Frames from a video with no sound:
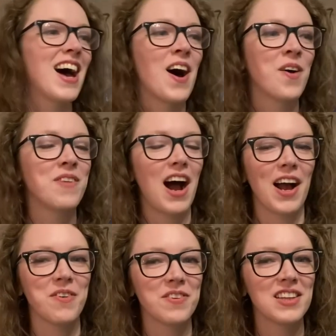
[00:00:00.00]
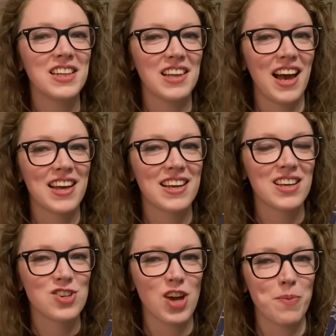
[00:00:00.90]
I really like
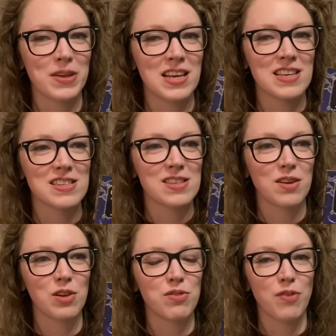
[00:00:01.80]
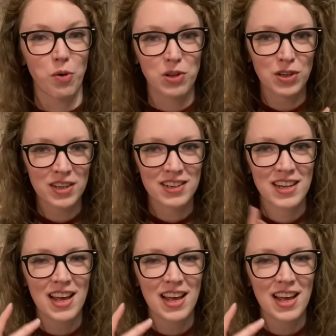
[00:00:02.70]
Japanese folklore